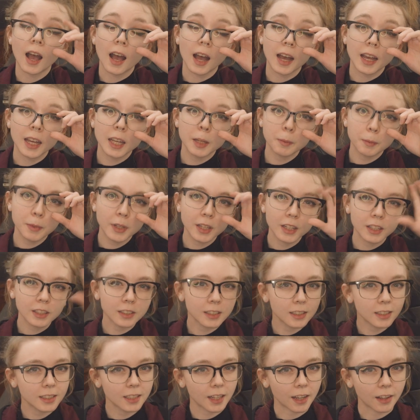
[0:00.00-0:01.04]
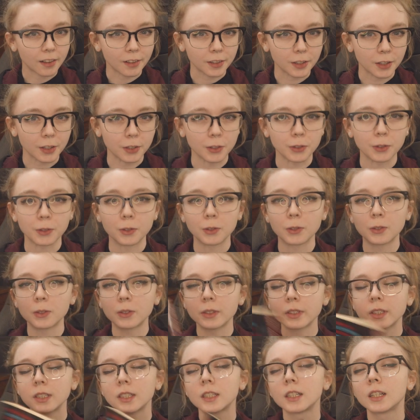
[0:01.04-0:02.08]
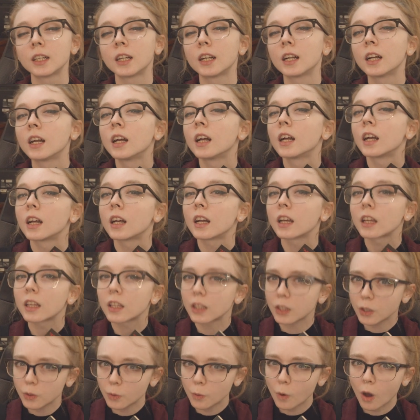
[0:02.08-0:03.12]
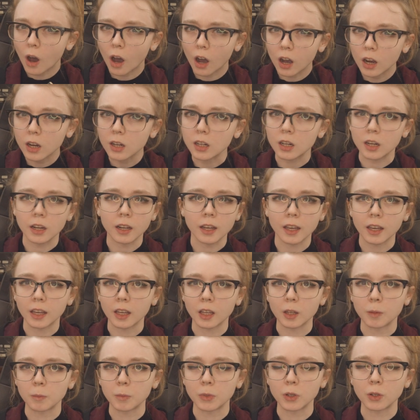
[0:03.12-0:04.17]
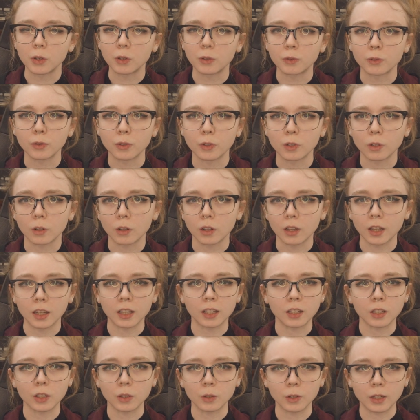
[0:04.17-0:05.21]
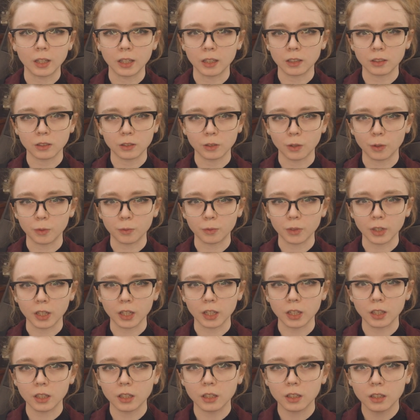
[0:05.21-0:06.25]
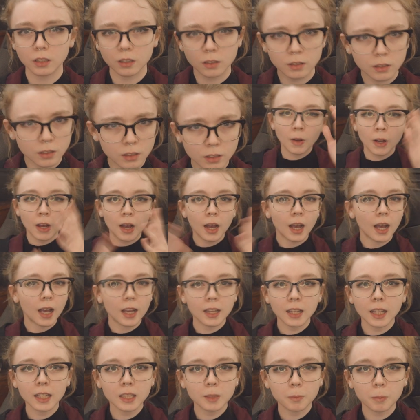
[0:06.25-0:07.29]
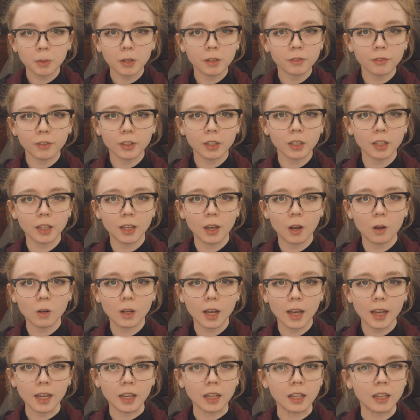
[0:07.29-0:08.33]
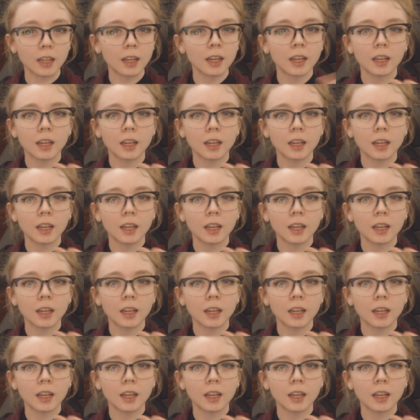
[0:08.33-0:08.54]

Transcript: I am here to tell you, you are a beautiful and unique snowflake. And that's perfectly okay.